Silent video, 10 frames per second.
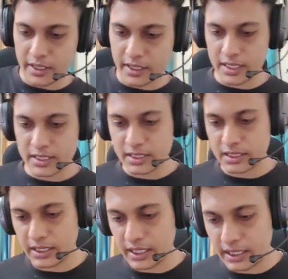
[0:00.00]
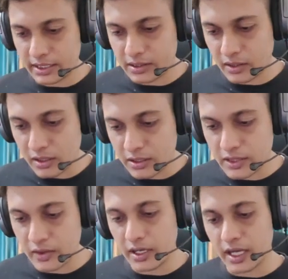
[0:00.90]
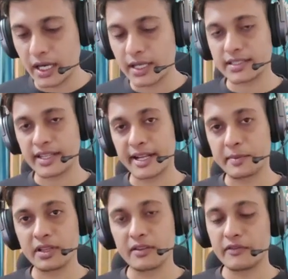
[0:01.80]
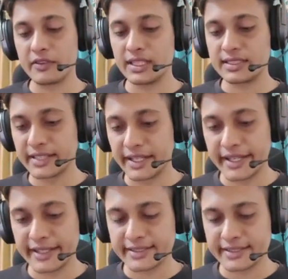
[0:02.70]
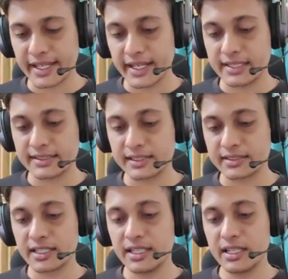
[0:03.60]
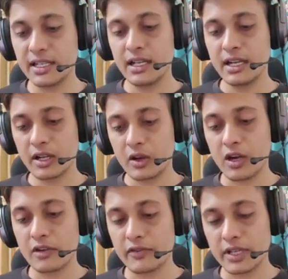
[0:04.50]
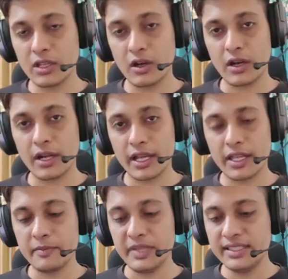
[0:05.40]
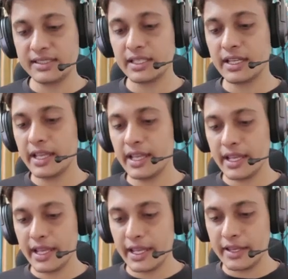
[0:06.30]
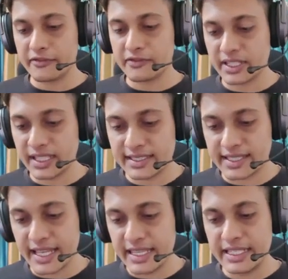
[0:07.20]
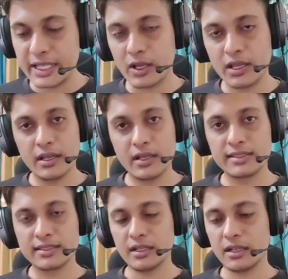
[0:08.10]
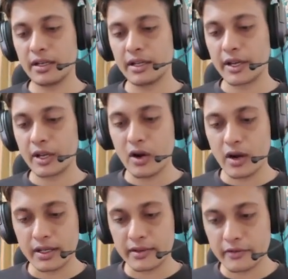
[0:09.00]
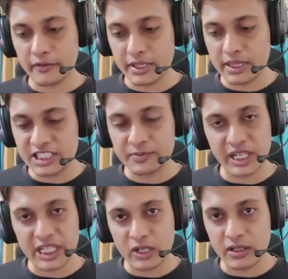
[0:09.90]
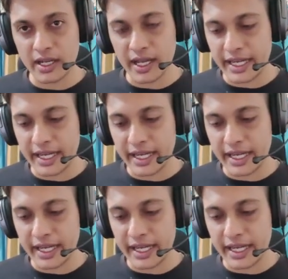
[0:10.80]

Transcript: I guess it is also understandable with the syntax that this result dot one or none means if there is any record with this particular